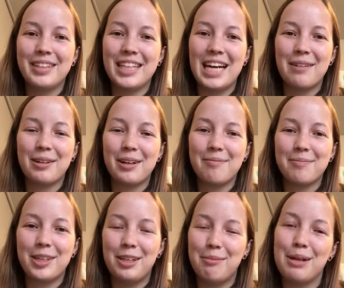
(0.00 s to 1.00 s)
yeah,
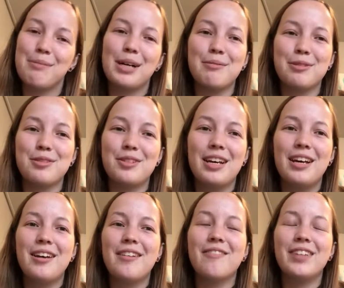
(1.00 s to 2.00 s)
called my mom. It was
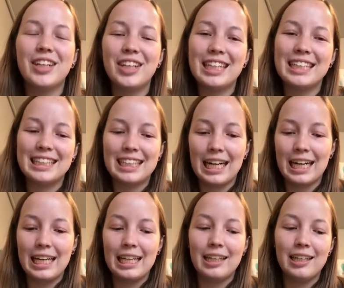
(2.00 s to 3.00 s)
very
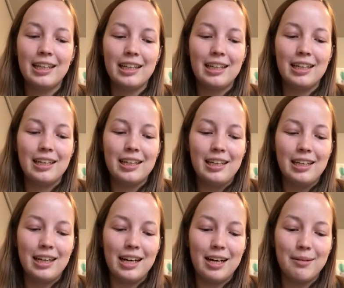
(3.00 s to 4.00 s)
exciting.
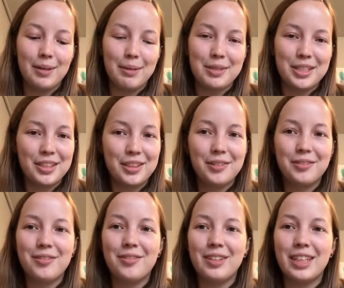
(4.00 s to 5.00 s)
I'm still
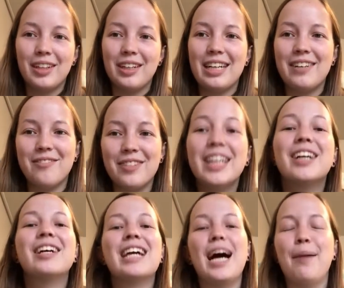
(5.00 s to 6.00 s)
very,
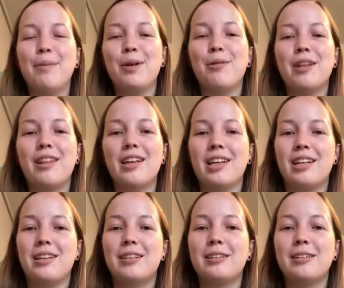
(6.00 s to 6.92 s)
very happy with it.